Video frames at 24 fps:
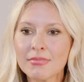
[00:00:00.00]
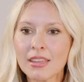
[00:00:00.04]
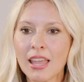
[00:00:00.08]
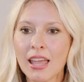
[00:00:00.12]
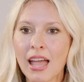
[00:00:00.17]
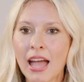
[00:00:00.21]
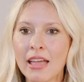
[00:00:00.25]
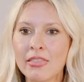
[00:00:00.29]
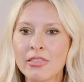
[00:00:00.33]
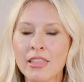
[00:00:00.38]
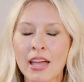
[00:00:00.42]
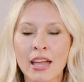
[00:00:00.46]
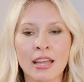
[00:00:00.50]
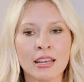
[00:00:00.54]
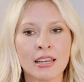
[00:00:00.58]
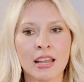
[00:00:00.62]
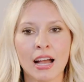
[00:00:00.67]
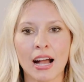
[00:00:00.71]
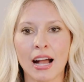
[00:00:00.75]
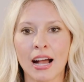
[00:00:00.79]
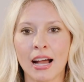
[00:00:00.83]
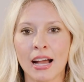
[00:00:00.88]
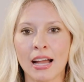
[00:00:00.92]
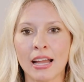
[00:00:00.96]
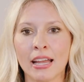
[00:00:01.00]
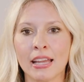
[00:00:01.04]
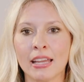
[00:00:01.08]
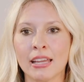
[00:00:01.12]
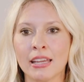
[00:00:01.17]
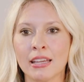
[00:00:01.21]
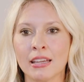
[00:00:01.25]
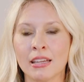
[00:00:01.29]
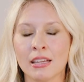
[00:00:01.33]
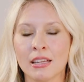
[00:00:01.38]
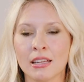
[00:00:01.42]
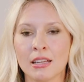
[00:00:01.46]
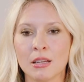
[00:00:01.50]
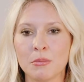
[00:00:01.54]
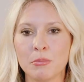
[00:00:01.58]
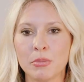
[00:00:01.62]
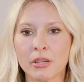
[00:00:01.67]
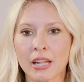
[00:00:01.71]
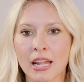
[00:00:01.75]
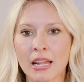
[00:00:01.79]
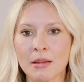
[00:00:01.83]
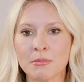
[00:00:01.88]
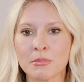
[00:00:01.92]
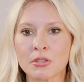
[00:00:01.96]
And then I
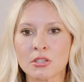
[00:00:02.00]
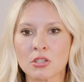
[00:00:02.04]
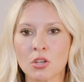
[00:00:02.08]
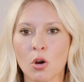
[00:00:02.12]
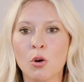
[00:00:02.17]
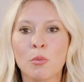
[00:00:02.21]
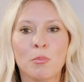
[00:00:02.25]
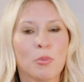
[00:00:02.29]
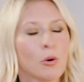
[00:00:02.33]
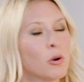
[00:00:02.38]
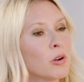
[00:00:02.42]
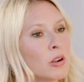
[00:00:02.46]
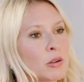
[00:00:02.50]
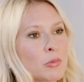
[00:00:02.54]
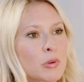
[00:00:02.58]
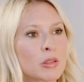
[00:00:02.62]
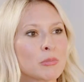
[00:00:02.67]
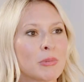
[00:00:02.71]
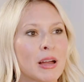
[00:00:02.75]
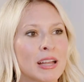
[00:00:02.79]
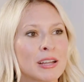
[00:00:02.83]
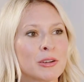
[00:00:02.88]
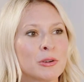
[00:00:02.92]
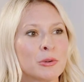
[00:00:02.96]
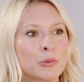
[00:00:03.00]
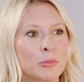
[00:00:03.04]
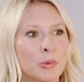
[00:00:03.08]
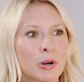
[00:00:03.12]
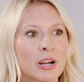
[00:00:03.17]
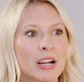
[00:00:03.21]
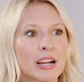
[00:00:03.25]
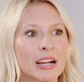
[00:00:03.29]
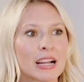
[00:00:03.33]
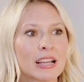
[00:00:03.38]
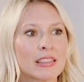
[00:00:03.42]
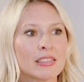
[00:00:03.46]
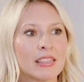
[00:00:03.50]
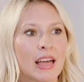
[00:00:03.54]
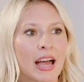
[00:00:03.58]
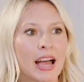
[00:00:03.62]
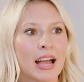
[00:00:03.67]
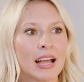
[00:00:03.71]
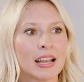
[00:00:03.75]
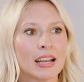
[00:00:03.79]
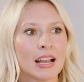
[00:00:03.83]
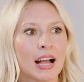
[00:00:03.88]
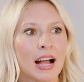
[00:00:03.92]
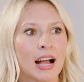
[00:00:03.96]
became so bored with my own work
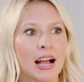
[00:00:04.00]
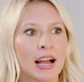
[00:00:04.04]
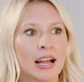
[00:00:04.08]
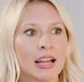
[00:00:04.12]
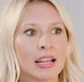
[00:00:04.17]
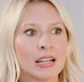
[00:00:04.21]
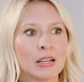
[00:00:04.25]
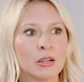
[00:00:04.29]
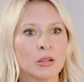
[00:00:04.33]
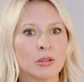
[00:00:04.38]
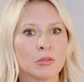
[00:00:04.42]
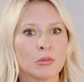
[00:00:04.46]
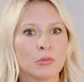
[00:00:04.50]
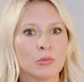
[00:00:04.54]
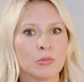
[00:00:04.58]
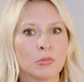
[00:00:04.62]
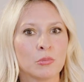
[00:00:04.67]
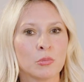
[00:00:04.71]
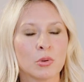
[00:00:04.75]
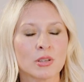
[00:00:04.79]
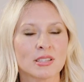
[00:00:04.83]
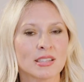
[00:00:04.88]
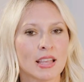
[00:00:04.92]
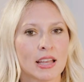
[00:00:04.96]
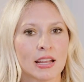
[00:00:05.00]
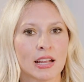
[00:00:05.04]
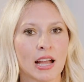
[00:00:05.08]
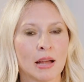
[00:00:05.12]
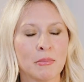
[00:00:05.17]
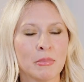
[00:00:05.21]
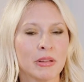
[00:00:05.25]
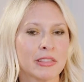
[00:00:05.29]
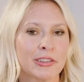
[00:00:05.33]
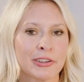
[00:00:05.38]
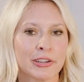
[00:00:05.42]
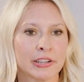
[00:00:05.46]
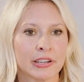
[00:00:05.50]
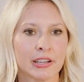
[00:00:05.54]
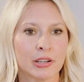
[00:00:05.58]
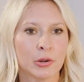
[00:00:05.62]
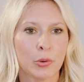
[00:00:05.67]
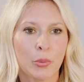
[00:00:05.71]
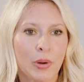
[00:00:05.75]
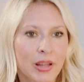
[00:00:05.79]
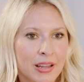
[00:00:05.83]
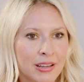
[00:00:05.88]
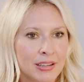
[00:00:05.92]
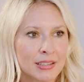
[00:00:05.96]
that I was like, I'm either going to
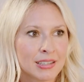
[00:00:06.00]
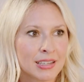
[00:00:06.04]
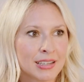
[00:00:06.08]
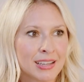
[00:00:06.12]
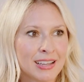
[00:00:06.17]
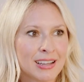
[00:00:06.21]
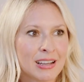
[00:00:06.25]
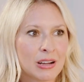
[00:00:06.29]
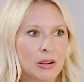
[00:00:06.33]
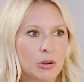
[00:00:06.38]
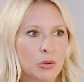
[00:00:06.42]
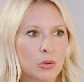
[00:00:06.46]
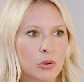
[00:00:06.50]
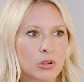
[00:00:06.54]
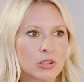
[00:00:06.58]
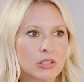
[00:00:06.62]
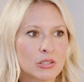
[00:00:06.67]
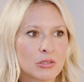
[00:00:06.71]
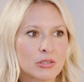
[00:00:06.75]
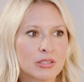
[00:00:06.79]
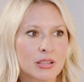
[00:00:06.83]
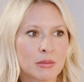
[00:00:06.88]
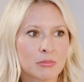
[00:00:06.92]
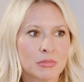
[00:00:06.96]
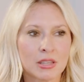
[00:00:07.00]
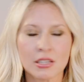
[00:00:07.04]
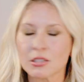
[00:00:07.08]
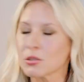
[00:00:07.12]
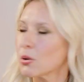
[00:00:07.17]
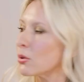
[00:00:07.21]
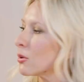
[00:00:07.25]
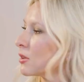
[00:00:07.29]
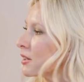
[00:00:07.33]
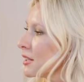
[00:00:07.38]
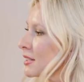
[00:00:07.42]
quit or do something totally